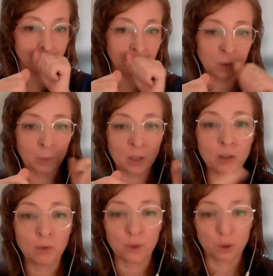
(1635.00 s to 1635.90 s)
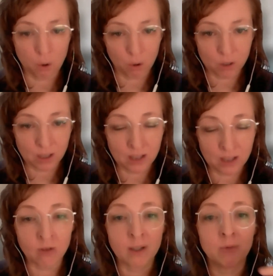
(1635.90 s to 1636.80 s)
especially for the calls, and you
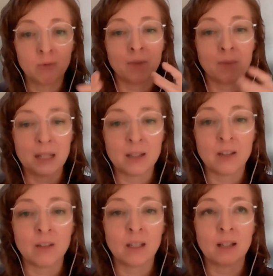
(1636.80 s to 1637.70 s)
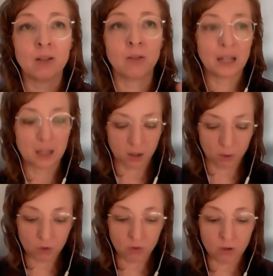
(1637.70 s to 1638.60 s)
already recommended to say, look, go
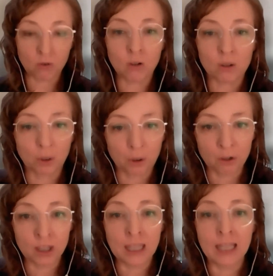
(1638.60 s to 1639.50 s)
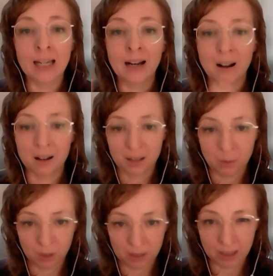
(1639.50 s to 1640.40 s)
to your local authority and ask what
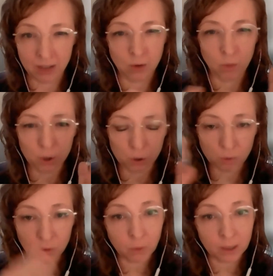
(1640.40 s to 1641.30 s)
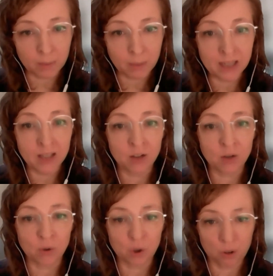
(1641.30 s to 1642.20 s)
is there. So what you would recommend is to
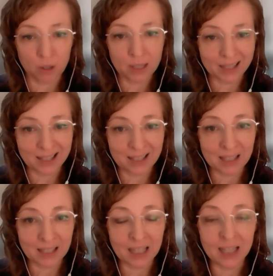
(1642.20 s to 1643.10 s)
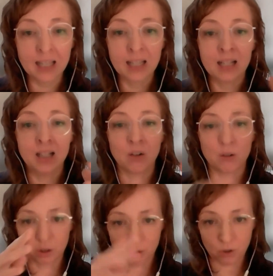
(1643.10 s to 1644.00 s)
join existing
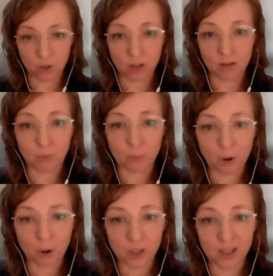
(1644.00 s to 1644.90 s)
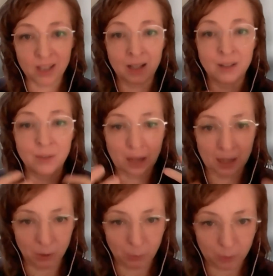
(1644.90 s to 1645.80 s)
consortia or projects that are
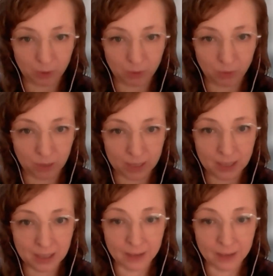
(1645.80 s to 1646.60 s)
developed, right?